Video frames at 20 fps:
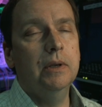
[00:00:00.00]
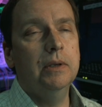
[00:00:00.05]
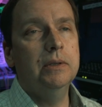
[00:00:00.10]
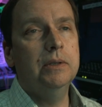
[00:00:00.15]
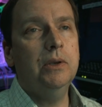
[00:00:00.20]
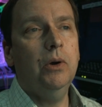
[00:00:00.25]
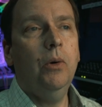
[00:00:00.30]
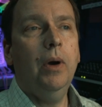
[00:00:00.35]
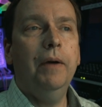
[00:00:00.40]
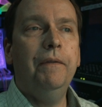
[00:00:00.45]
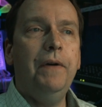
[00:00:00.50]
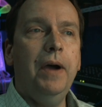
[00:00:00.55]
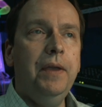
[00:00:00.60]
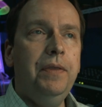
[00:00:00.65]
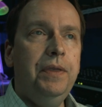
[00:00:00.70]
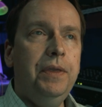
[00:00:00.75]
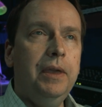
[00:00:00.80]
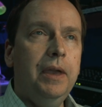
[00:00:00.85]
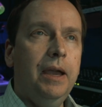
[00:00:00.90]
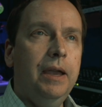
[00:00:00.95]
So if I
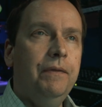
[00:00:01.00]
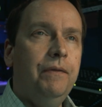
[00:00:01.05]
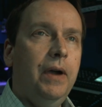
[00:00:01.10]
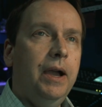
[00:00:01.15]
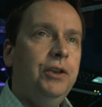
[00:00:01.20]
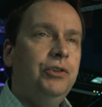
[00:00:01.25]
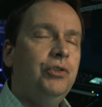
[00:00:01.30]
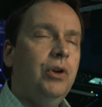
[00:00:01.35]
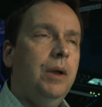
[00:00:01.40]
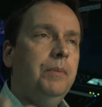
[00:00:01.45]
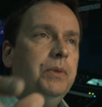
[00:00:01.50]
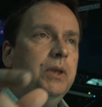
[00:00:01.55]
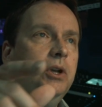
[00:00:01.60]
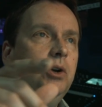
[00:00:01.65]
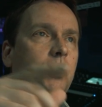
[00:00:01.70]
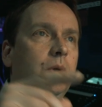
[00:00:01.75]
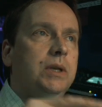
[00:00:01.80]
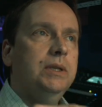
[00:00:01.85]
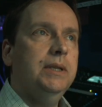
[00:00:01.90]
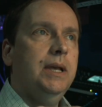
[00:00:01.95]
if I drop the
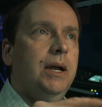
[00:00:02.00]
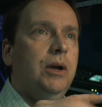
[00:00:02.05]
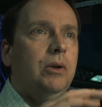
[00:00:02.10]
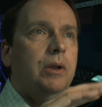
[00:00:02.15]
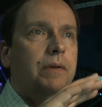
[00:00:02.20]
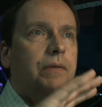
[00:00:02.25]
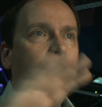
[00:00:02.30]
quiz out,